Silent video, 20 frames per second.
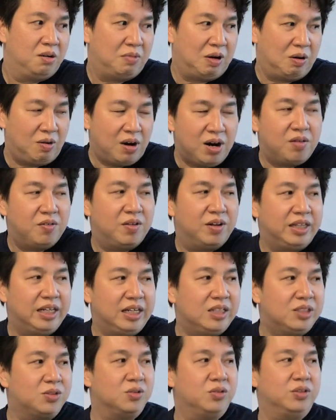But one of the
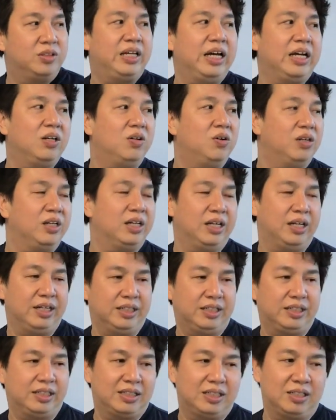things to take note
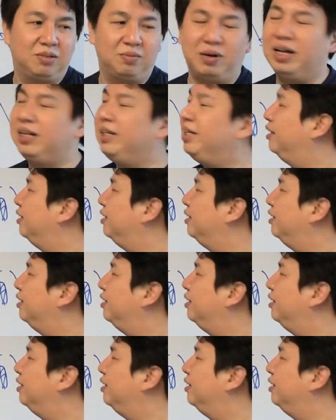is when